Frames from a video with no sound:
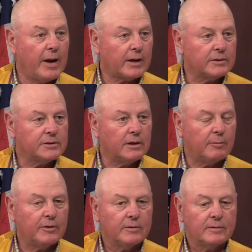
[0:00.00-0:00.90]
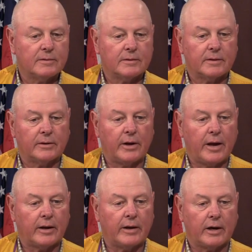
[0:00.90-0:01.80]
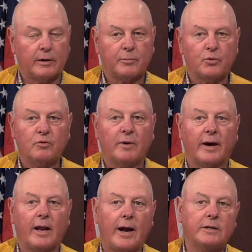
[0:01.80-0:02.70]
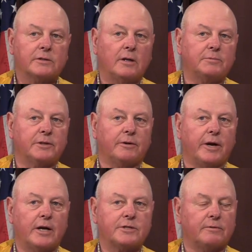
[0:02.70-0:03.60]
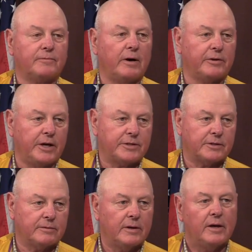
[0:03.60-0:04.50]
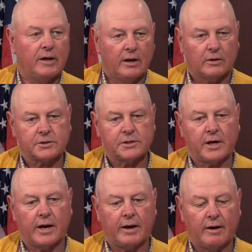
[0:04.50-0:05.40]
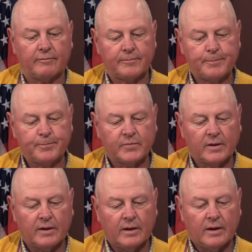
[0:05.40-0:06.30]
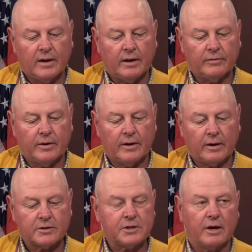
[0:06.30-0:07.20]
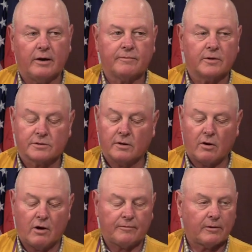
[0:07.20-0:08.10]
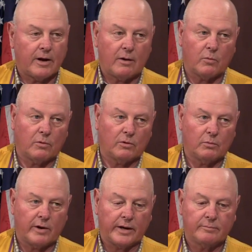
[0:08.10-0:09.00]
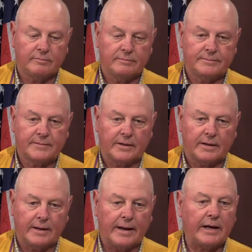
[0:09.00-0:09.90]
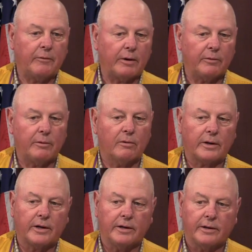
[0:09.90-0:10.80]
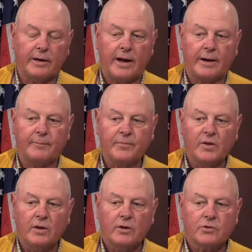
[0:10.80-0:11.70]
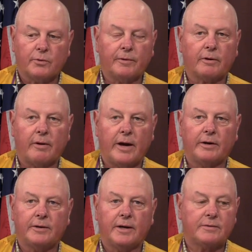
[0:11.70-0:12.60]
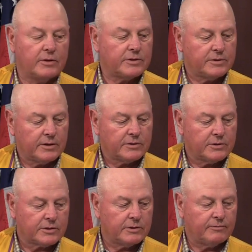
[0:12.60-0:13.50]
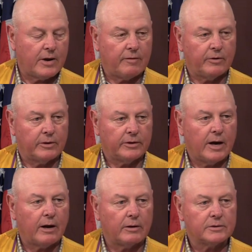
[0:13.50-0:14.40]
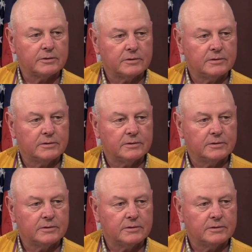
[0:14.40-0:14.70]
back in the summer and got it approved by Lions Clubs International Foundation, LCIF. And LCIF does an awful lot worldwide. Anyway, we won't get into that. So we were granted that. This thing is $6,500.